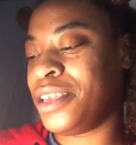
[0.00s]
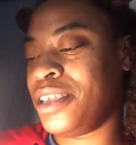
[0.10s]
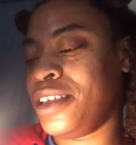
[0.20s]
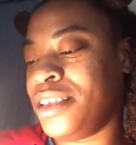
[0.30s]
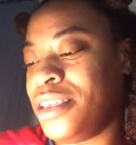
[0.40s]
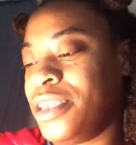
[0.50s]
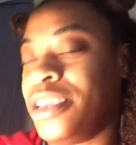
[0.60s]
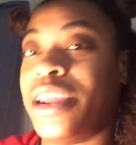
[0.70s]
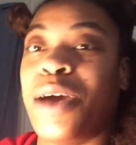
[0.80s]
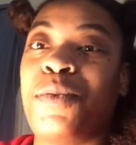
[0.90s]

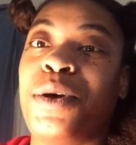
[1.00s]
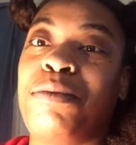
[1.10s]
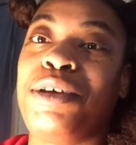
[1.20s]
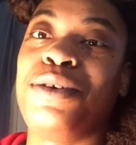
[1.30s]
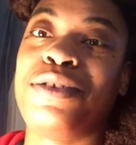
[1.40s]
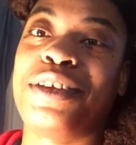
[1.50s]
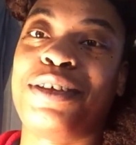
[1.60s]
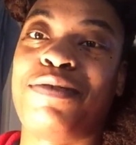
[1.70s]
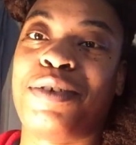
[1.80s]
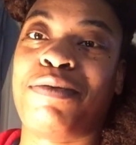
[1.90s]
And I will be using
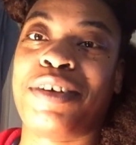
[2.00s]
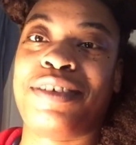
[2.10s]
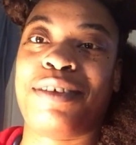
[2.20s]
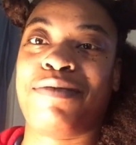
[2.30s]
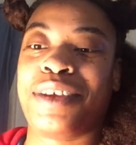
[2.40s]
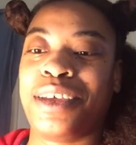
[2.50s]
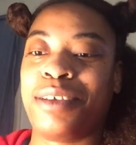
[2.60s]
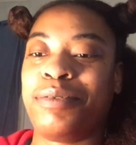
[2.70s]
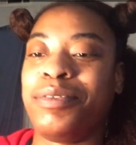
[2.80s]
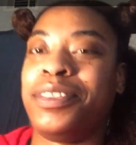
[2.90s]
this for the rest of the
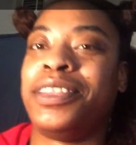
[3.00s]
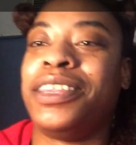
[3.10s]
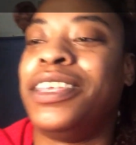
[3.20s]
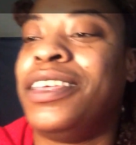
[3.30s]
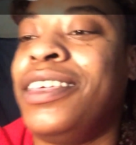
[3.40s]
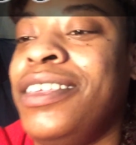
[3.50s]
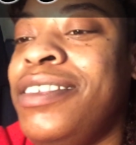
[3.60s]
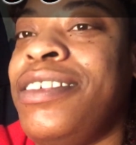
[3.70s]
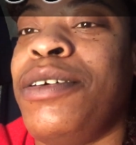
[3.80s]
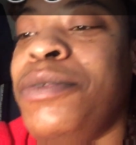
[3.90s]
video.
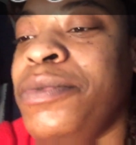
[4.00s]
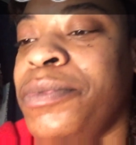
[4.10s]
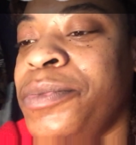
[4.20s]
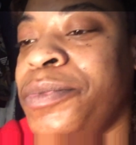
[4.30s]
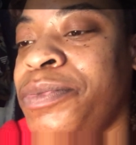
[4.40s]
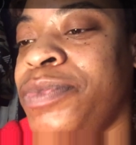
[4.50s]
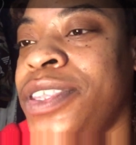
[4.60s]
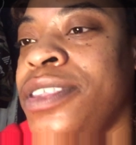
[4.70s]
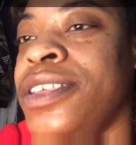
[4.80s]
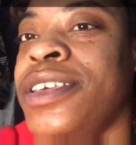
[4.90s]

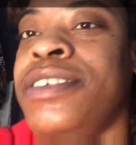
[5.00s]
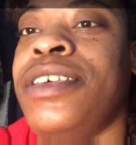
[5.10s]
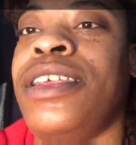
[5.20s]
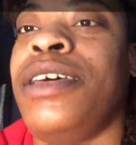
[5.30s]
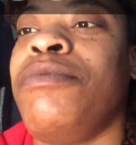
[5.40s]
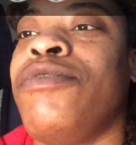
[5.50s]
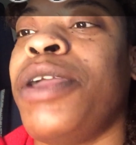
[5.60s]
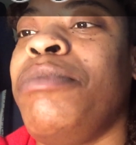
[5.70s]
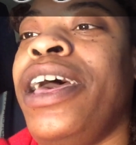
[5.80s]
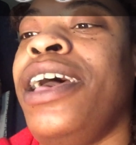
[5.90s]
So set it up
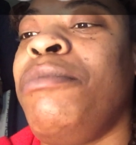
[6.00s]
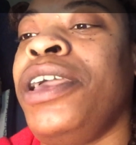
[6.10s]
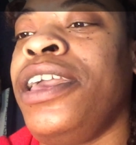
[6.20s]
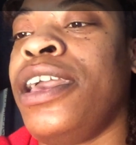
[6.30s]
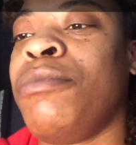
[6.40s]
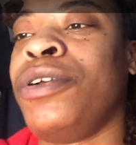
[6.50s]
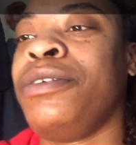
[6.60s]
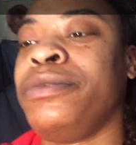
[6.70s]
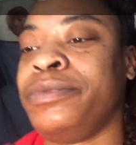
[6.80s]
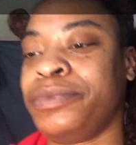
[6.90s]
right behind my
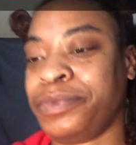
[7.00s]
camera.